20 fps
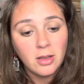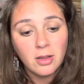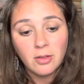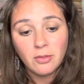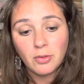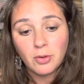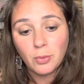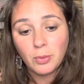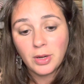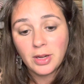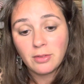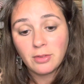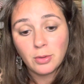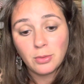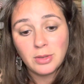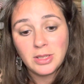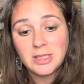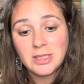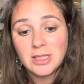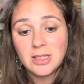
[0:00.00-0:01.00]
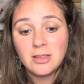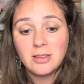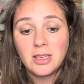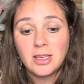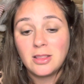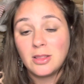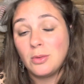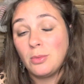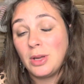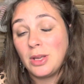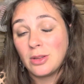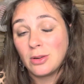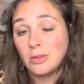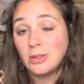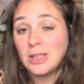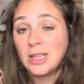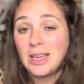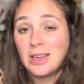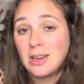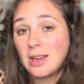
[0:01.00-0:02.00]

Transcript: for whatever reason, like the way they're laid